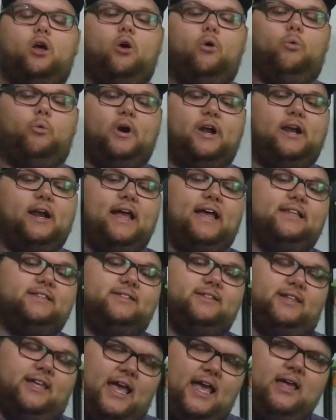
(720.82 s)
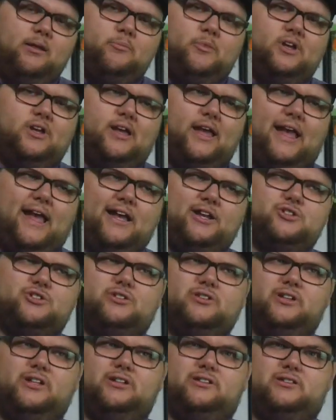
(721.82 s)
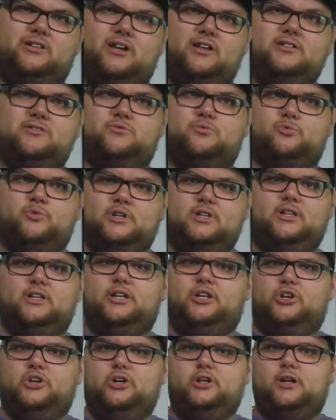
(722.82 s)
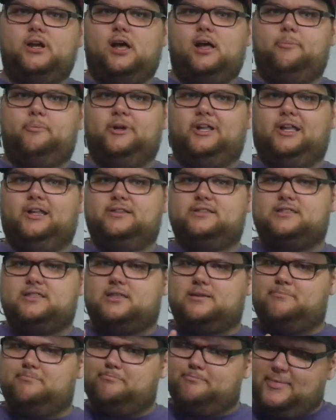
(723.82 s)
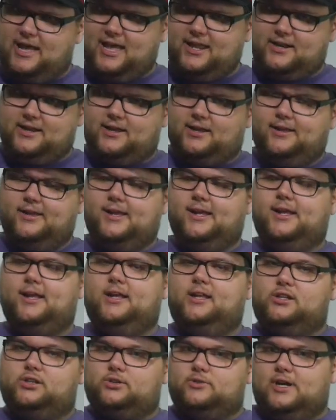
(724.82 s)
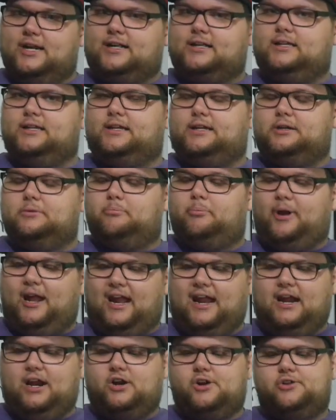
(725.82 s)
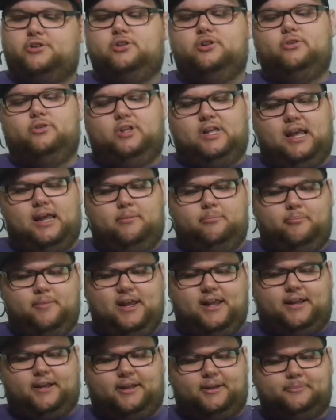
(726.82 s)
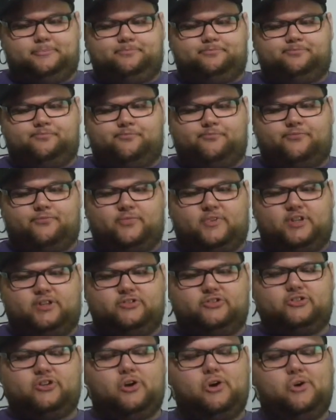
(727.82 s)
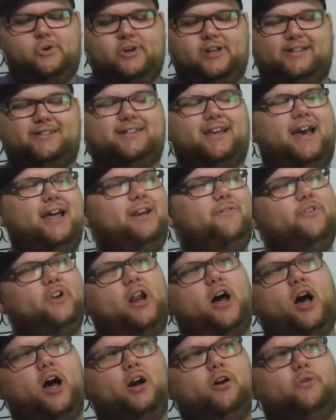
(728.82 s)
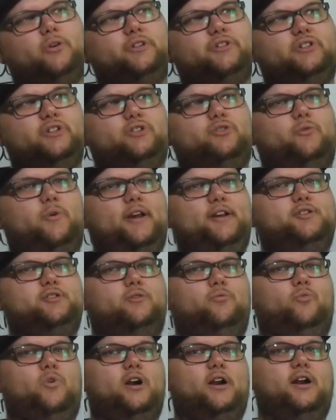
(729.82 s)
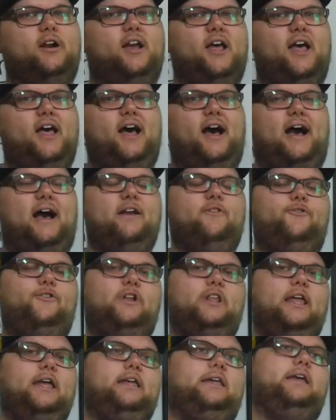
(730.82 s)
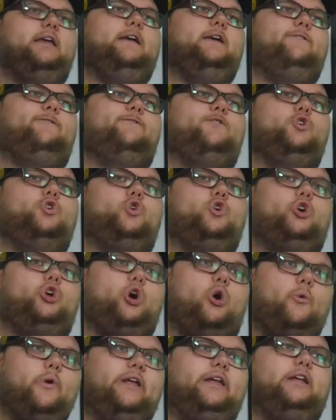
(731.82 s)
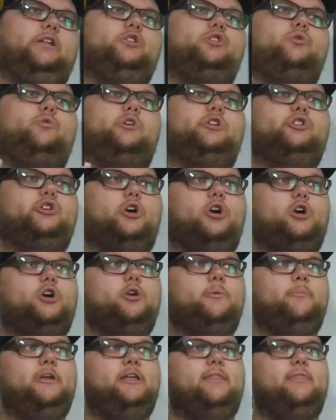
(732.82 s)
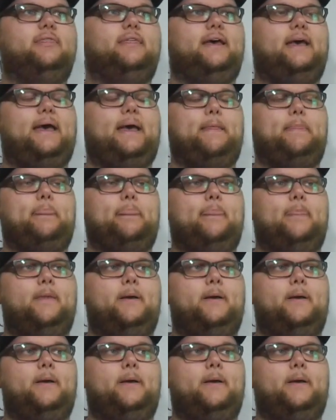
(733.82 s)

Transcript: Whereas Yanma actually does really good up against the meta directly compared to Yanmega. So it's kind of an awkward situation where I feel like if you're going into a tournament that